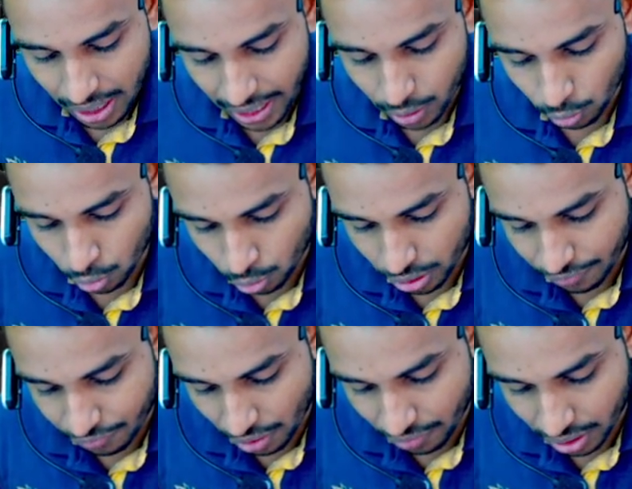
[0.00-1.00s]
I don't know
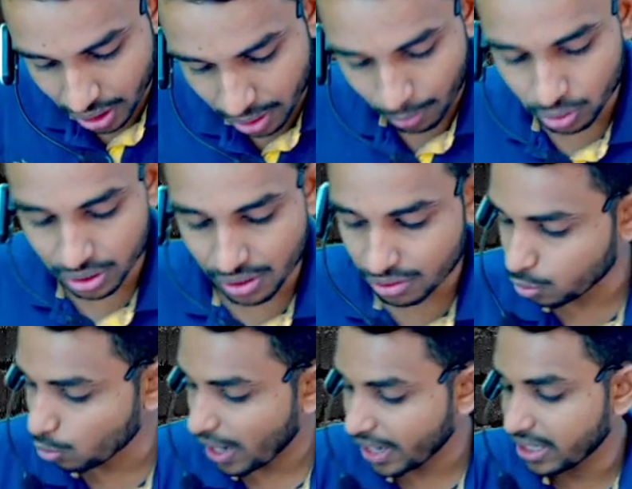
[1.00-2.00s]
if you have heard about these
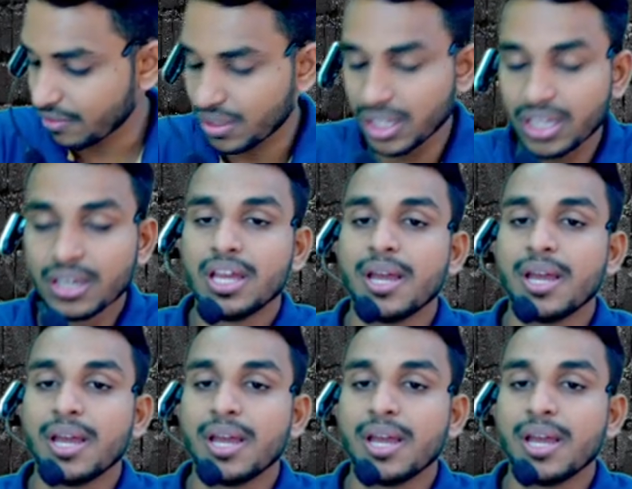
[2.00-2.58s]
two IDFC,